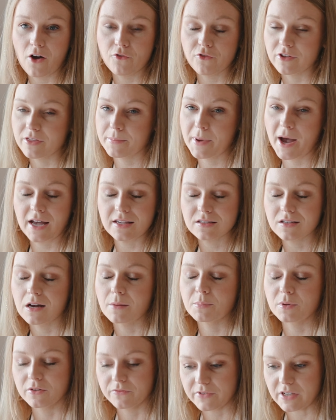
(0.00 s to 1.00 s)
over the past
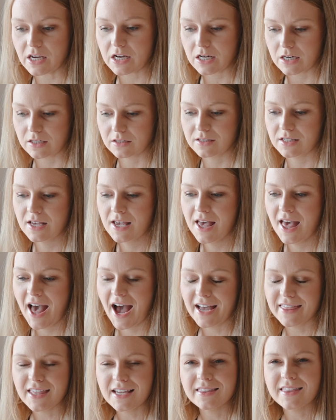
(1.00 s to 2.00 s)
couple of years.
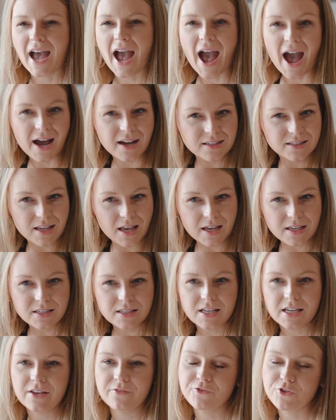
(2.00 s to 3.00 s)
I think that
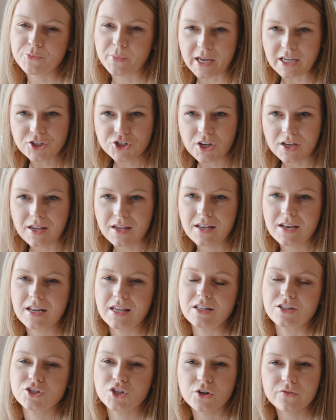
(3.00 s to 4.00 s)
access to information
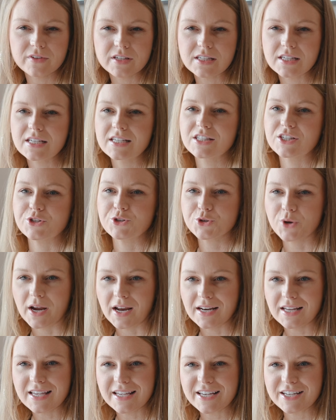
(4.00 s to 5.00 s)
and services and
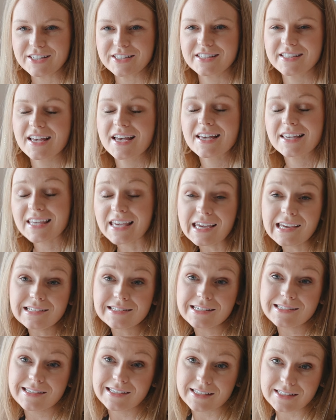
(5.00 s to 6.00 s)
training is key
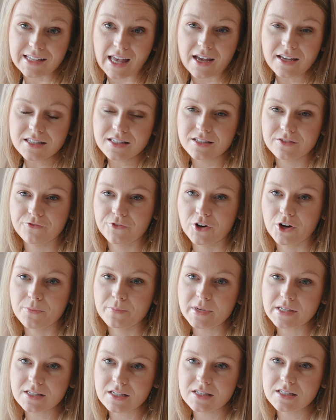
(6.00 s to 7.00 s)
to success for
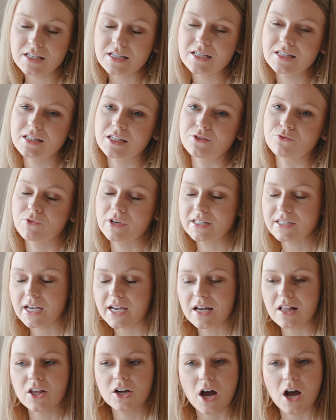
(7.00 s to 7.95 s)
businesses in retail,